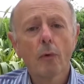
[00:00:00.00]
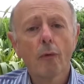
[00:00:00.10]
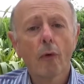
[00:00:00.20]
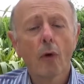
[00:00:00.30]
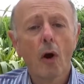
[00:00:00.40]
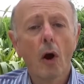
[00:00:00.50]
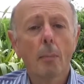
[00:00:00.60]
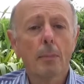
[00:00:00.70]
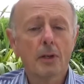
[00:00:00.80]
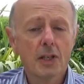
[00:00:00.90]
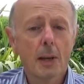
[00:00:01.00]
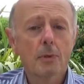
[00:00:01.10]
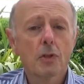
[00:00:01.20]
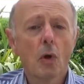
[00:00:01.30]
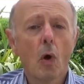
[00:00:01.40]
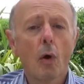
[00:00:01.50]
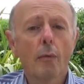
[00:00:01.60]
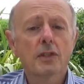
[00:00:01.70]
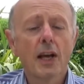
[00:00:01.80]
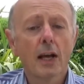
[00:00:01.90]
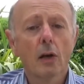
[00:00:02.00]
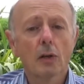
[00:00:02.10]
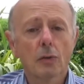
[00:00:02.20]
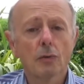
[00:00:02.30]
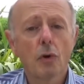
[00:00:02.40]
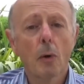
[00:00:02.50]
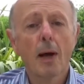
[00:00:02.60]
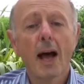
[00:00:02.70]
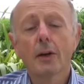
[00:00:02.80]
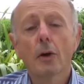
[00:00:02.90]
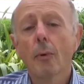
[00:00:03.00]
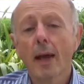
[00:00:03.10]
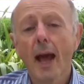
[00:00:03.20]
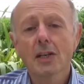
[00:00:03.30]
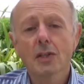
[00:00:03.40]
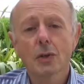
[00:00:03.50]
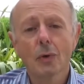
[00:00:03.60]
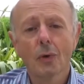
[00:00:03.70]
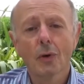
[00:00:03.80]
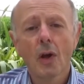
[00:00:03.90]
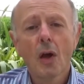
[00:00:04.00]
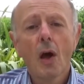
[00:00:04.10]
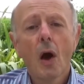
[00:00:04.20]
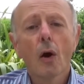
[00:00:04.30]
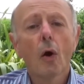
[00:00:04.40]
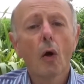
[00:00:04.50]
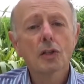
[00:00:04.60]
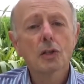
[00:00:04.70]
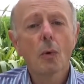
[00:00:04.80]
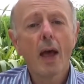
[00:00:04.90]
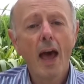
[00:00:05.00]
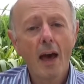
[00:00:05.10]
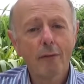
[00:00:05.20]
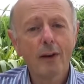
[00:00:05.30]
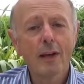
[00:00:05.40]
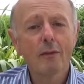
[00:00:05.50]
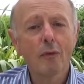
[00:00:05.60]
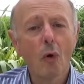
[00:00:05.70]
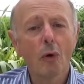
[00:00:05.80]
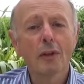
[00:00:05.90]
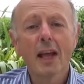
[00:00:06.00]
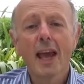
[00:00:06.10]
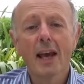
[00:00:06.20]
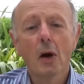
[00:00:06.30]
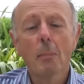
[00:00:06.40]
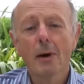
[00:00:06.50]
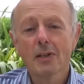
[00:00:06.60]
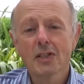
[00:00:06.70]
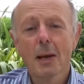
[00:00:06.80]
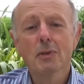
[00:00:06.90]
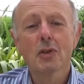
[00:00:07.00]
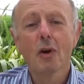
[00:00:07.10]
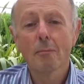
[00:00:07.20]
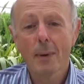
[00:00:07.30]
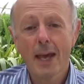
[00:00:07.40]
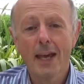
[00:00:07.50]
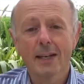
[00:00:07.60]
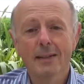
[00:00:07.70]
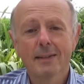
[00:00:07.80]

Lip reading: for our perception of psychological trauma and our reaction to it are also heavily involved in our perception of pain.